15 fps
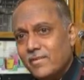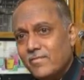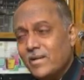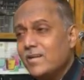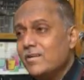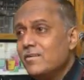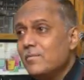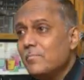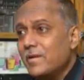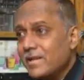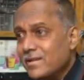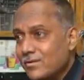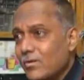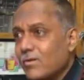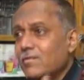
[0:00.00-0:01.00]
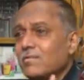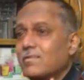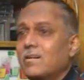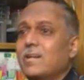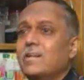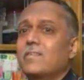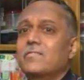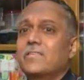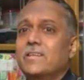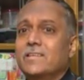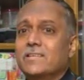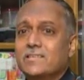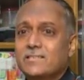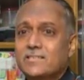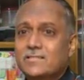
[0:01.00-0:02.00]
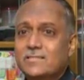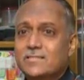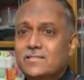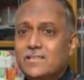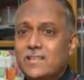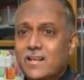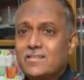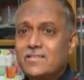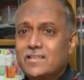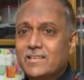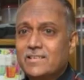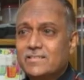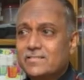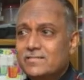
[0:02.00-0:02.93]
Where did your brain go? Kind of thing. He is asking.